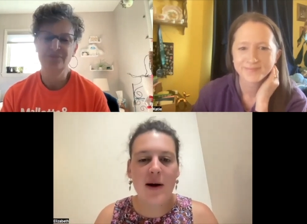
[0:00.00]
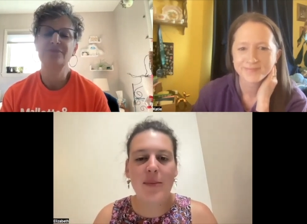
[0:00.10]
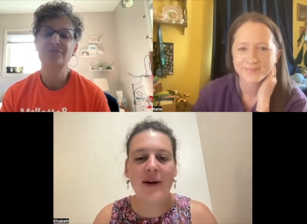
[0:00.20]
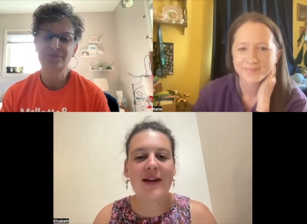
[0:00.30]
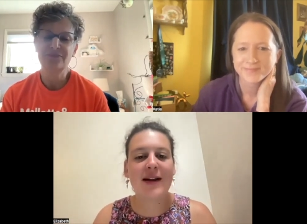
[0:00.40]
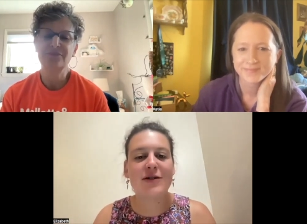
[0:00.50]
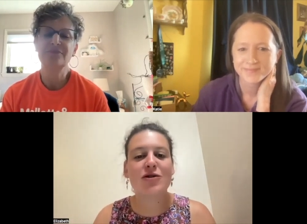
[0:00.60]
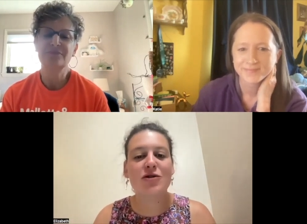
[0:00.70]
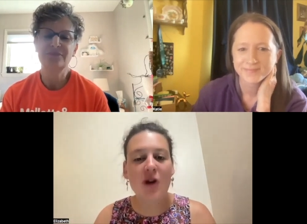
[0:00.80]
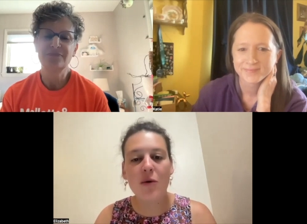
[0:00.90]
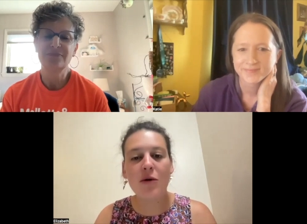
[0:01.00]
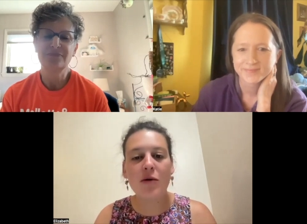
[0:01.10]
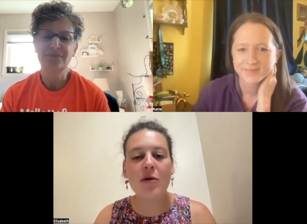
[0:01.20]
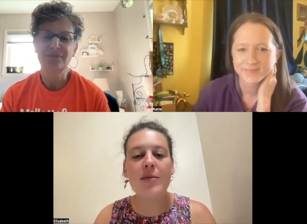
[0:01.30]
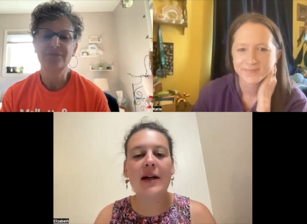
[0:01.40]
Speaker 1: but that's so cool
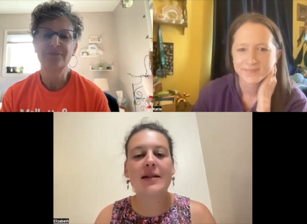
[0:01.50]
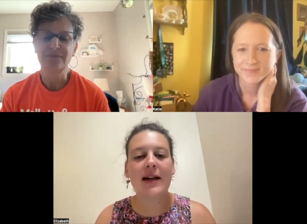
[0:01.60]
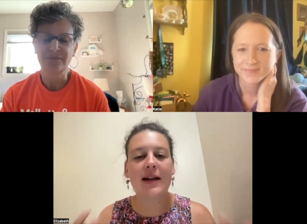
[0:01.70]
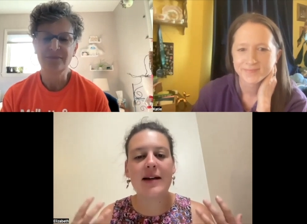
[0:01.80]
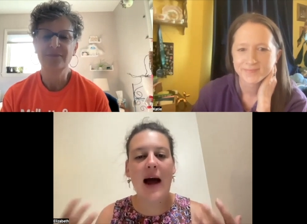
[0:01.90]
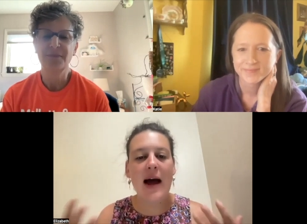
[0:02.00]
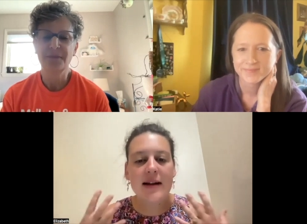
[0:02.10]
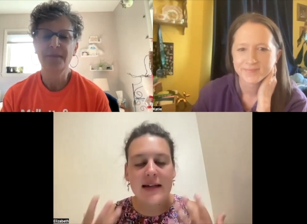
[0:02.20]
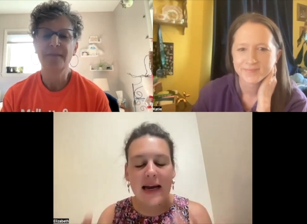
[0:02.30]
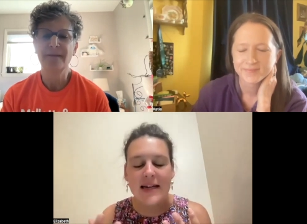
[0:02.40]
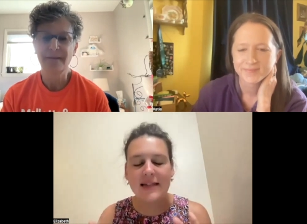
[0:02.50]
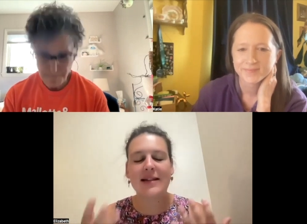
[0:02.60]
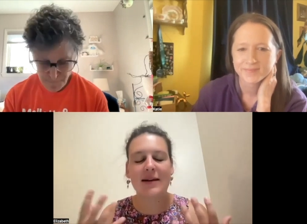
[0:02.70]
because I can taste